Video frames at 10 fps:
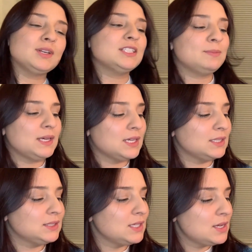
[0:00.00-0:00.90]
because
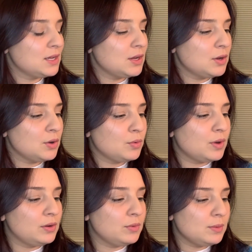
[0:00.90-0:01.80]
when
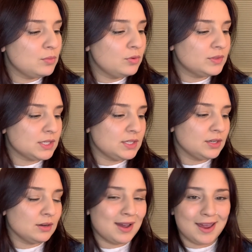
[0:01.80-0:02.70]
we moved in here,
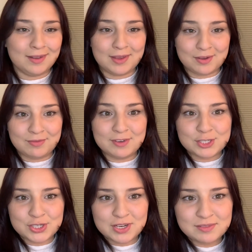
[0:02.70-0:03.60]
I had like a
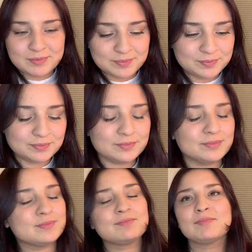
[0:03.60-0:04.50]
vision.
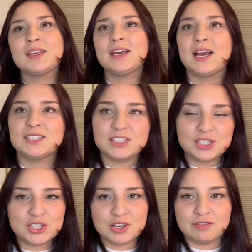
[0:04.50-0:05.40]
I had such
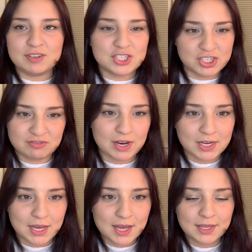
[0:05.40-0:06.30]
a vision ready. I had like a